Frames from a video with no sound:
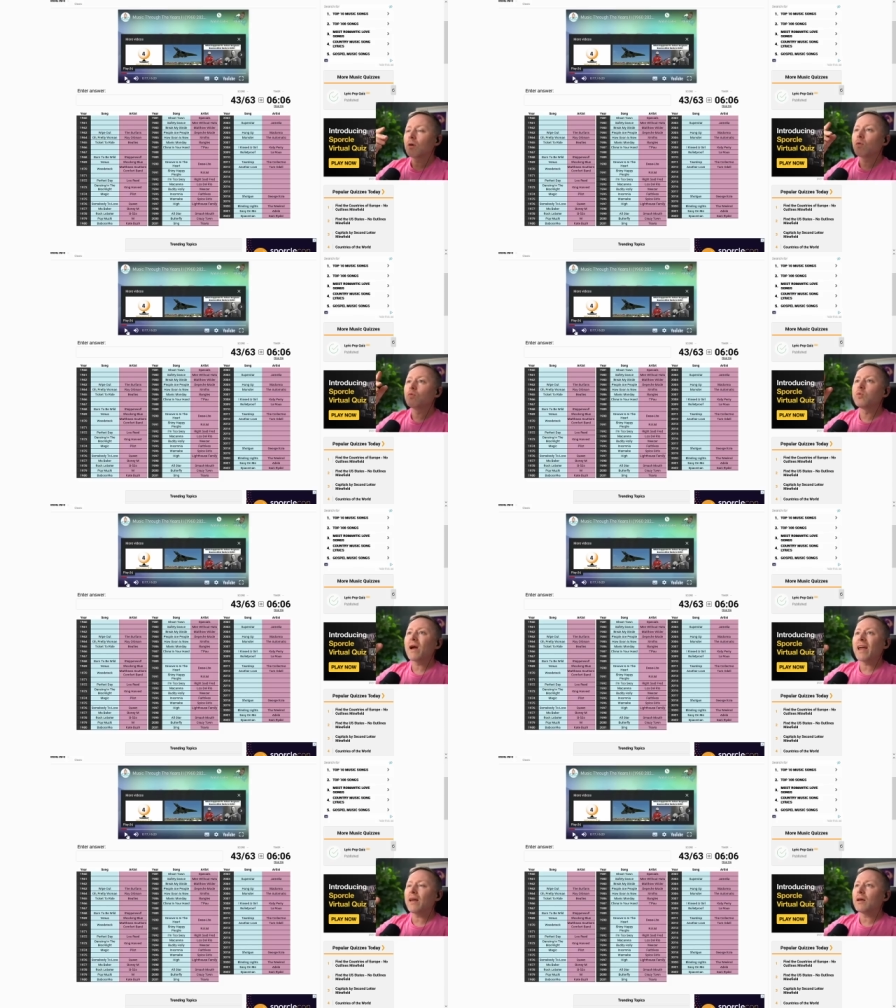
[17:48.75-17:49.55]

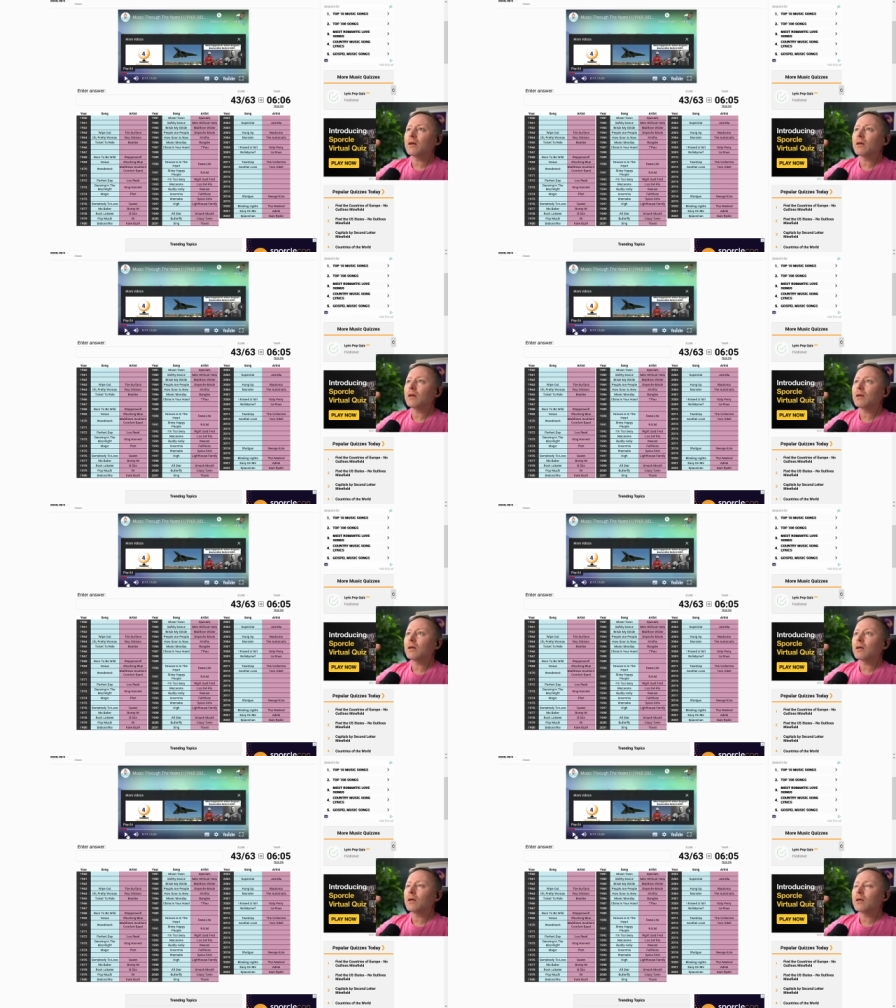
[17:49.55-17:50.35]
wait,
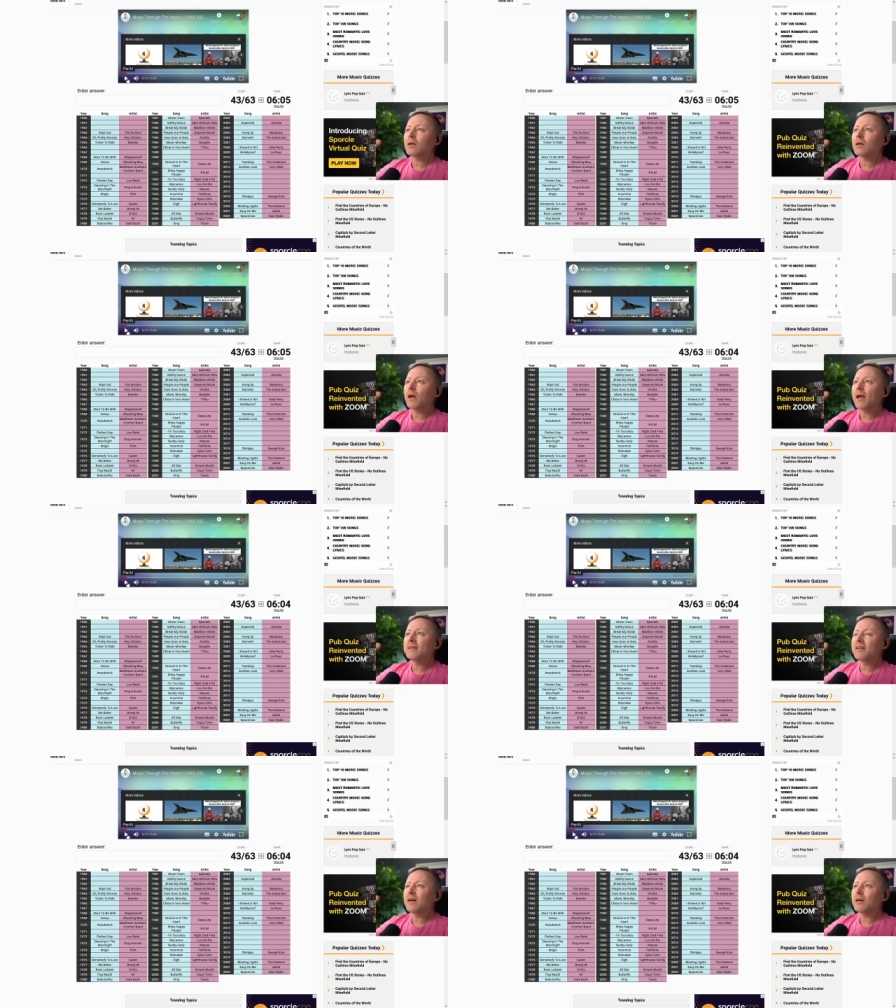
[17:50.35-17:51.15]
is
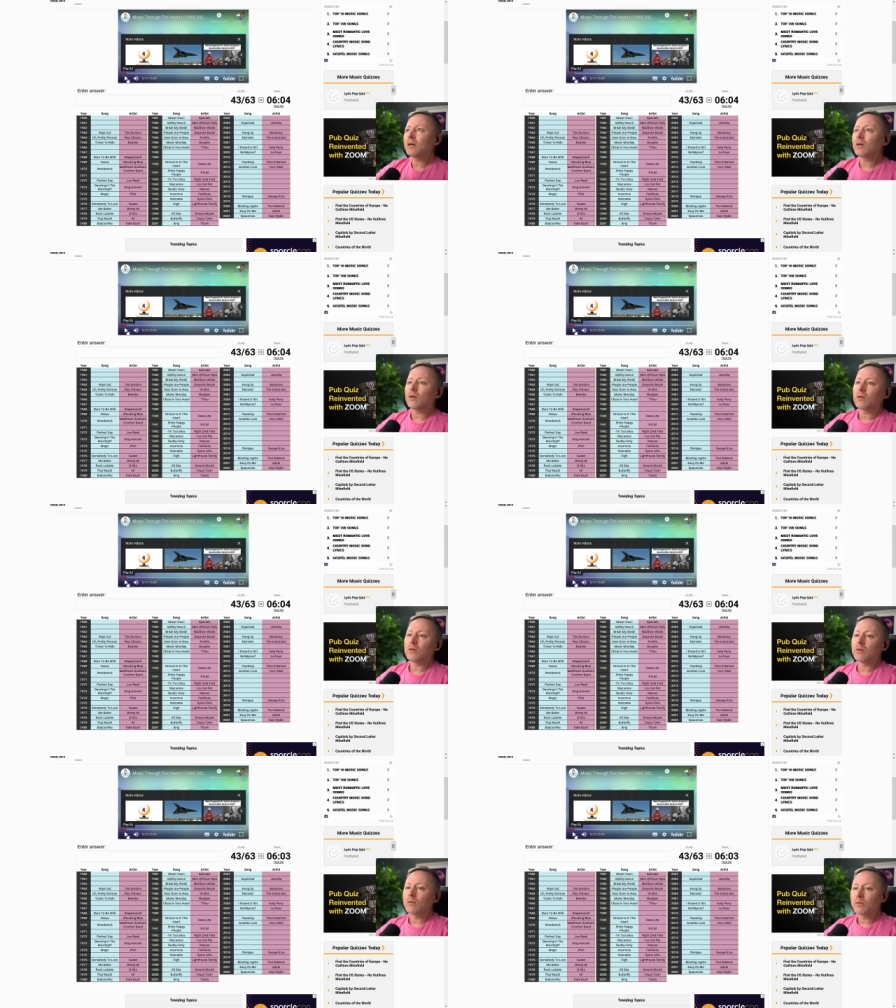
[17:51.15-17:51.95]
that
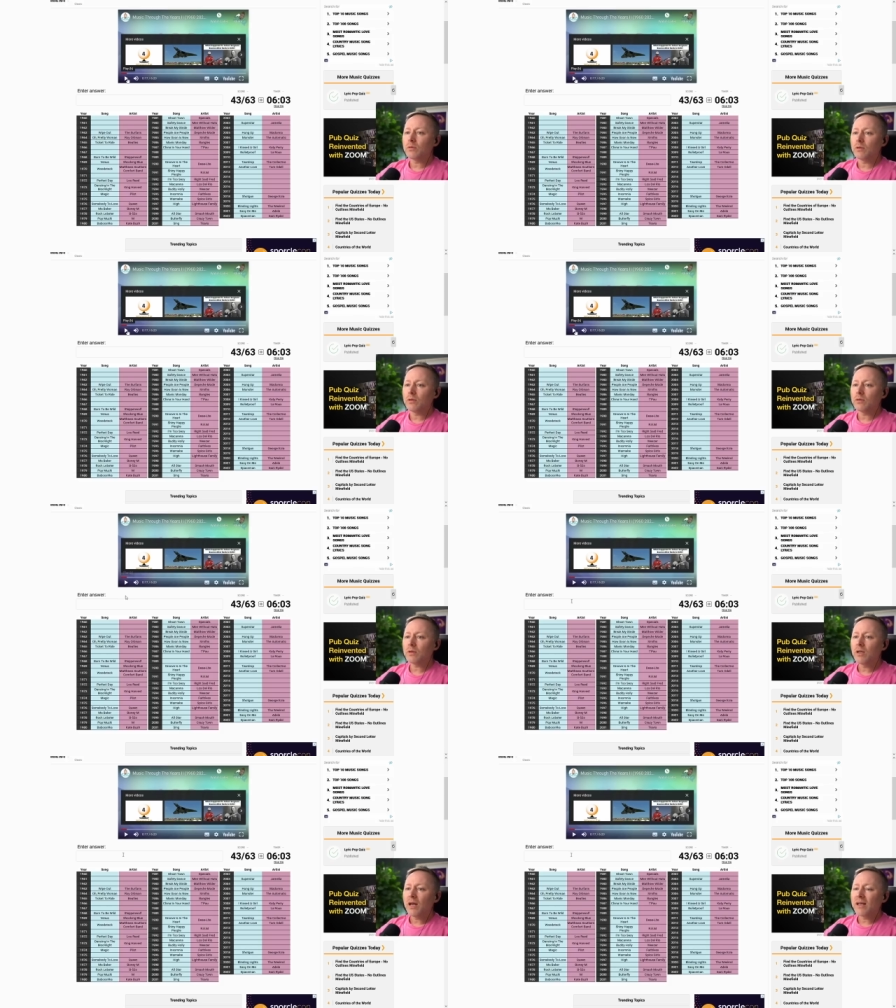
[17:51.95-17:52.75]
uh, uh,
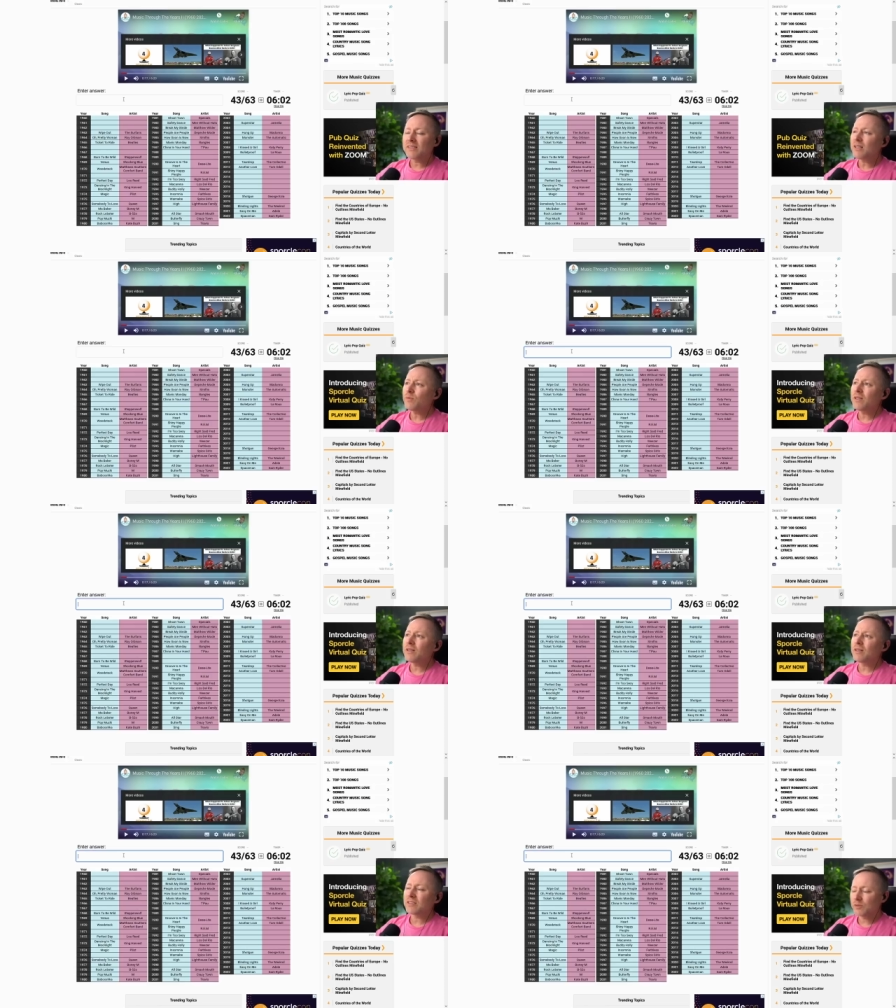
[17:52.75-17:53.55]
is that the one
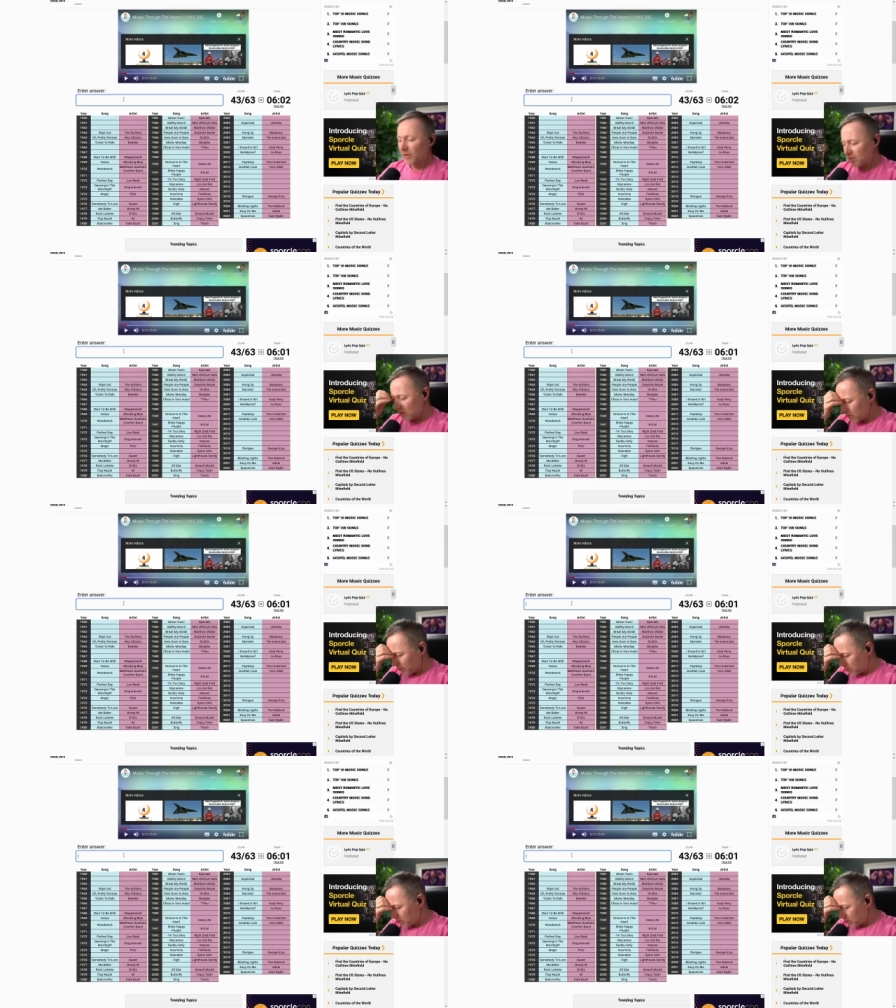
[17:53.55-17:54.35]
that Smith's covered?